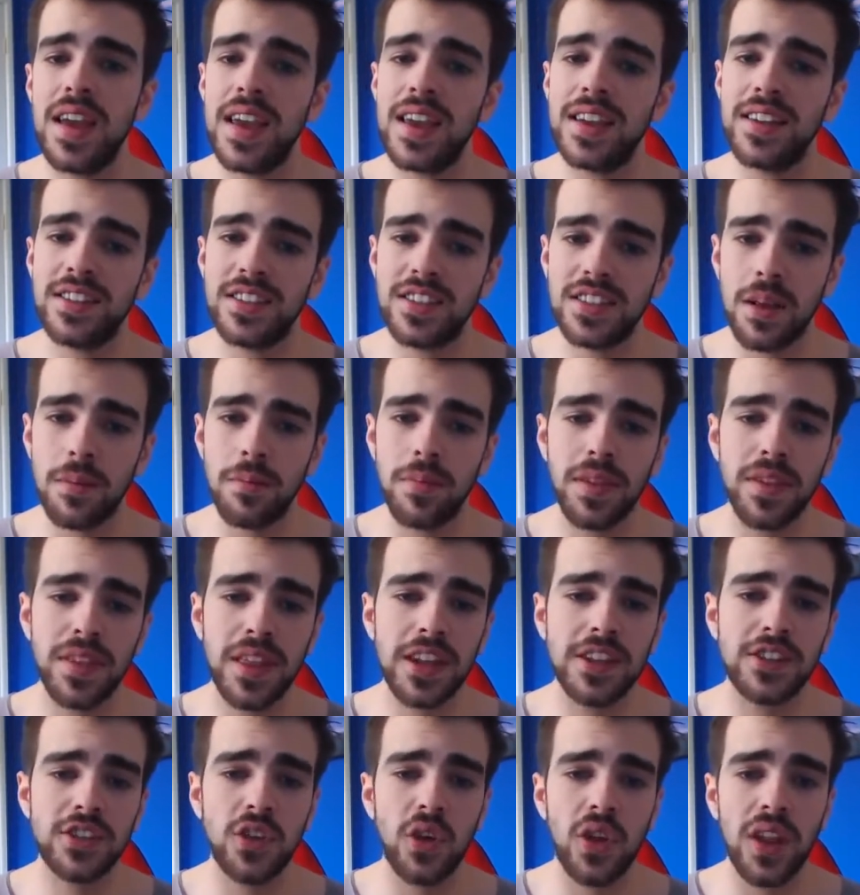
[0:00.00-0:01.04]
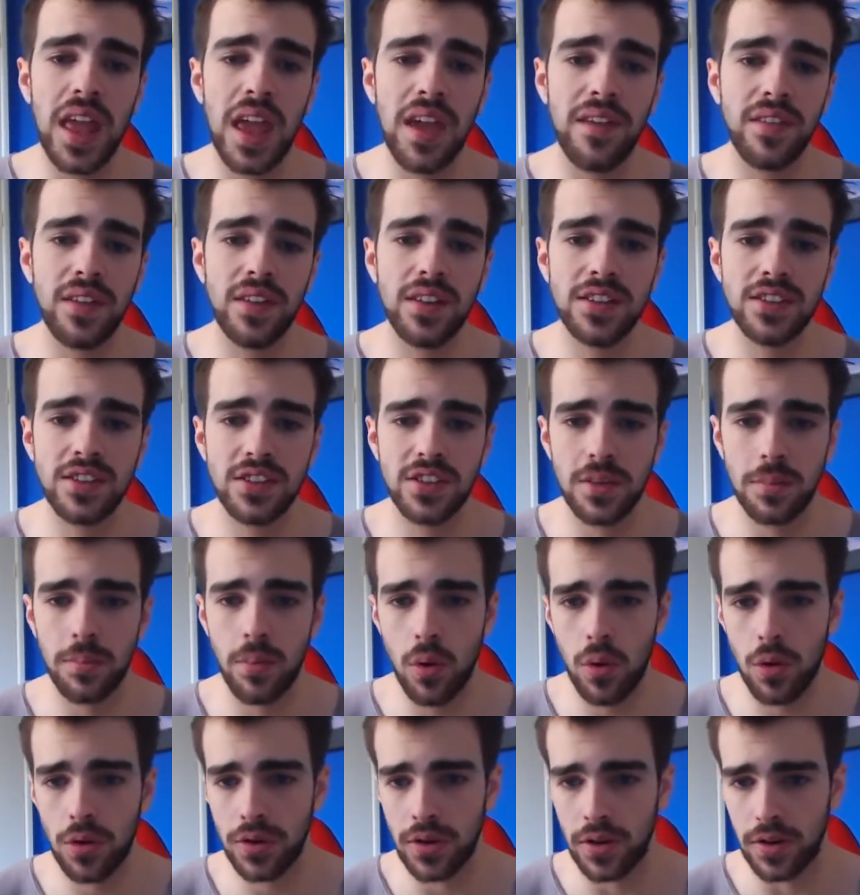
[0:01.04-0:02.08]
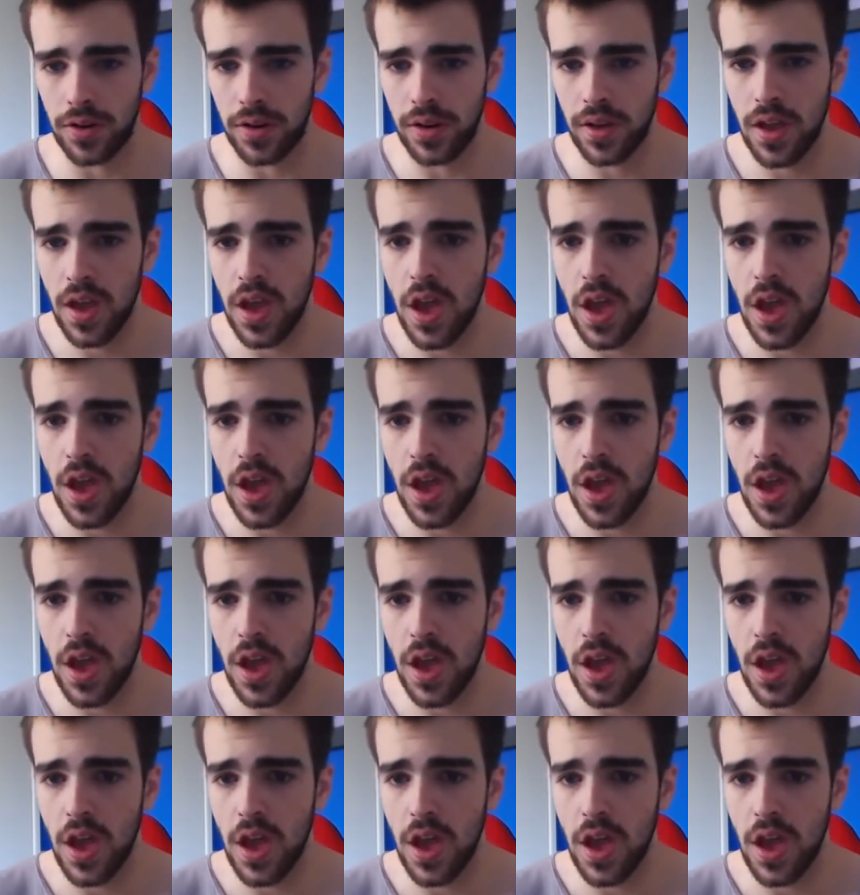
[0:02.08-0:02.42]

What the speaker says: in something that is not evidence supported.